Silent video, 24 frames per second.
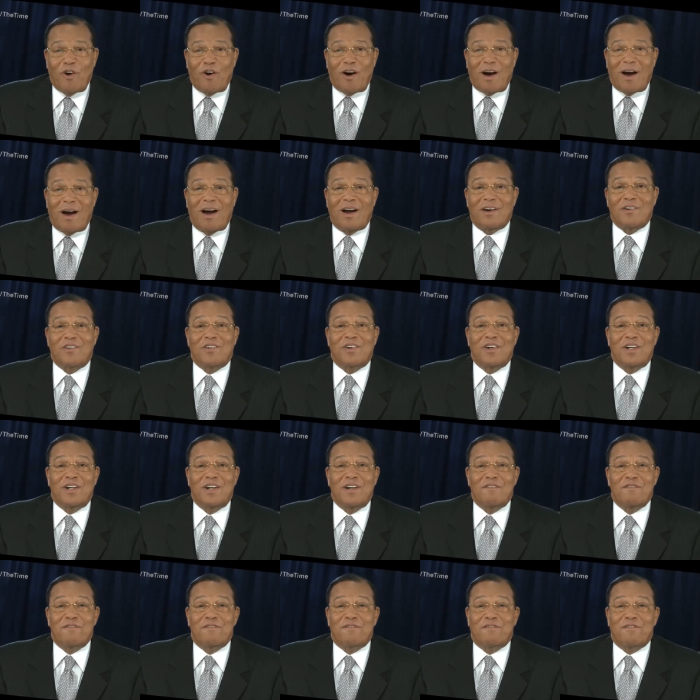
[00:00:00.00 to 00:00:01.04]
for one
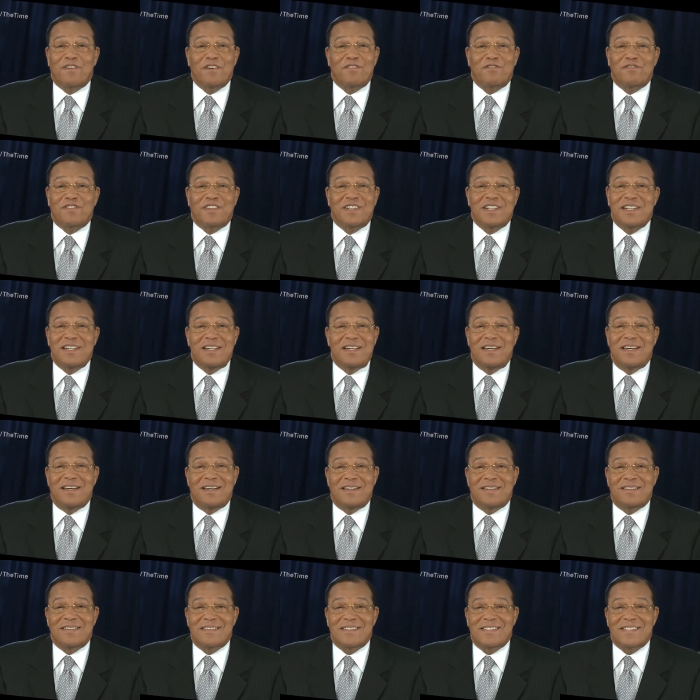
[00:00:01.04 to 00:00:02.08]
hundred fifty
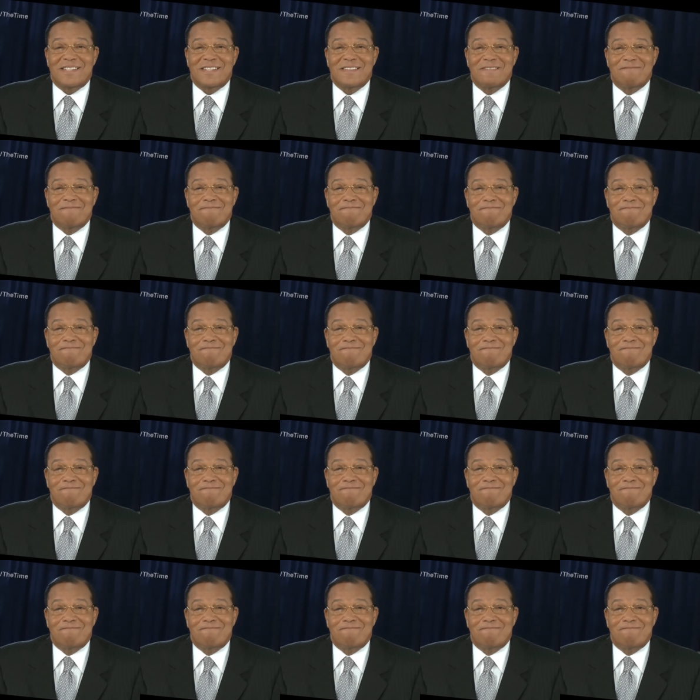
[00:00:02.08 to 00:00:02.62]
years.